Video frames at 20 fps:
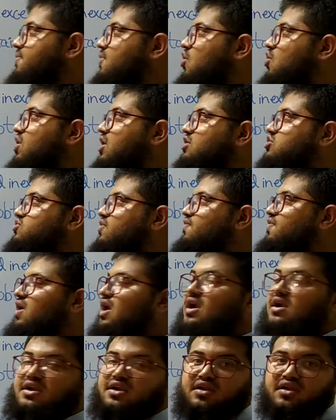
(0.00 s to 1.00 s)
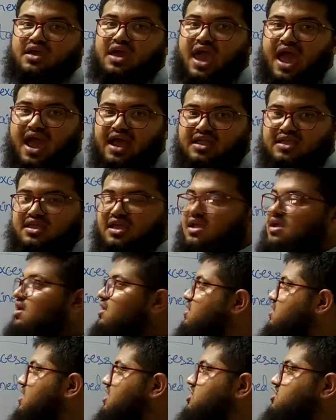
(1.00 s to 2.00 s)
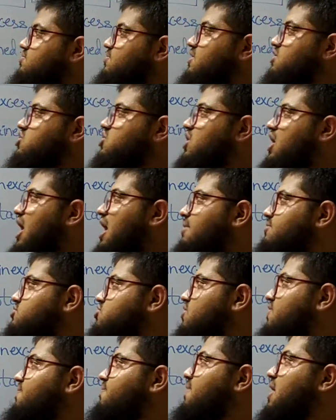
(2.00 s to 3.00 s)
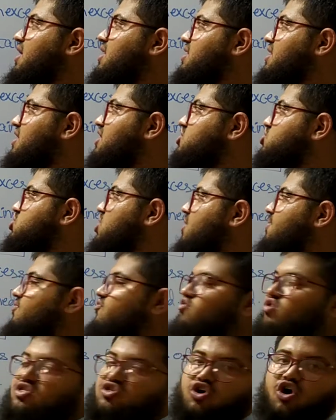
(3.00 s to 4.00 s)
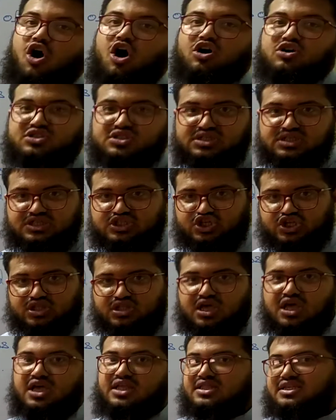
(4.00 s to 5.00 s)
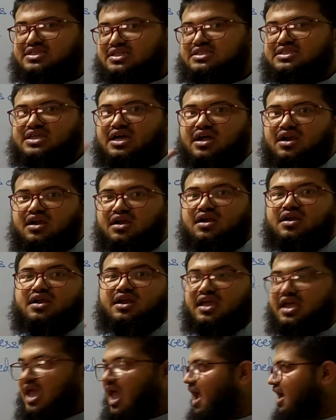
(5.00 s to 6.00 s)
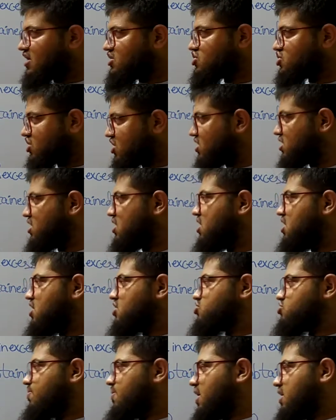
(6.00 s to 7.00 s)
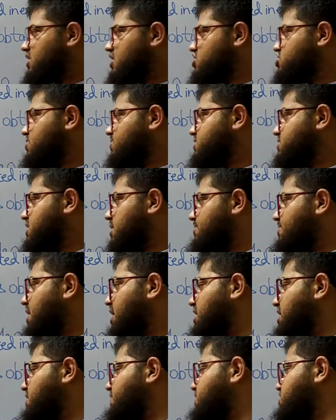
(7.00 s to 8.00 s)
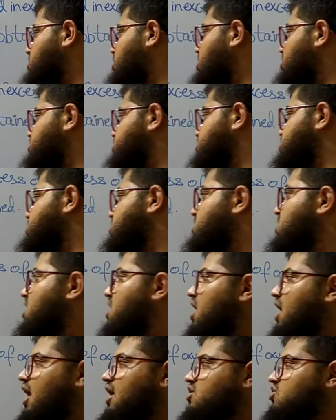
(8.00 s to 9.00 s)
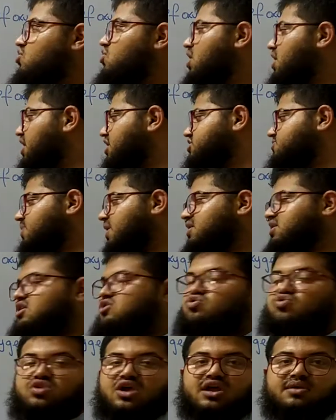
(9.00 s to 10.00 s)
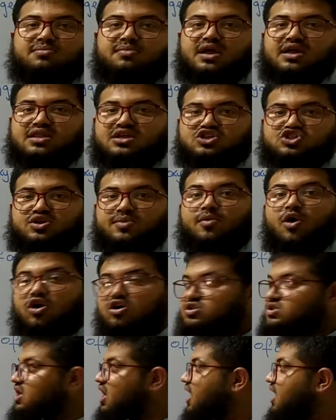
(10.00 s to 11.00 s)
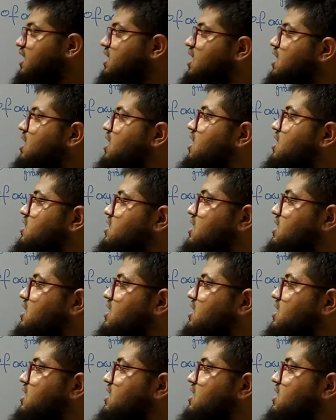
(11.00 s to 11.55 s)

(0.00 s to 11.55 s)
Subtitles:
Okay, so we are reacting this much grams of magnesium with oxygen. This is the reaction. So magnesium is combining with oxygen and you are expected to get magnesium oxide.